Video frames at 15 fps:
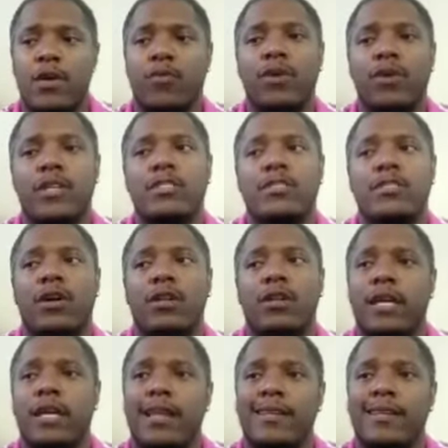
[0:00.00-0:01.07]
really start
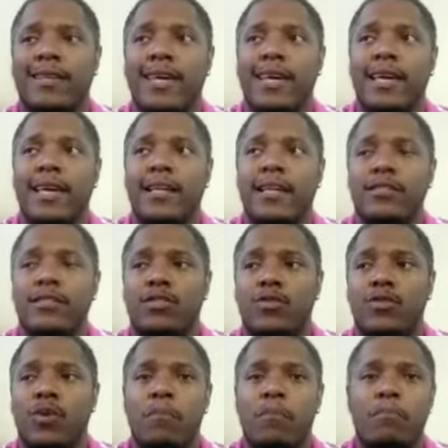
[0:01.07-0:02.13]
to kind of dig
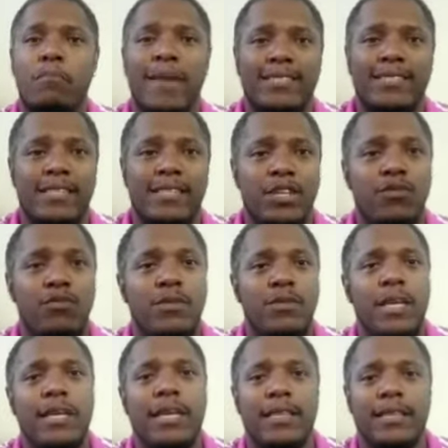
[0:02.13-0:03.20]
into what makes it
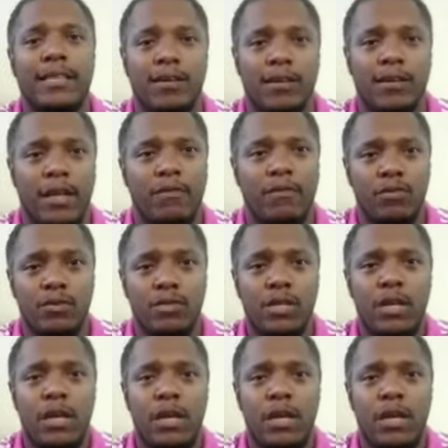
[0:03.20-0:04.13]
unique at their levels.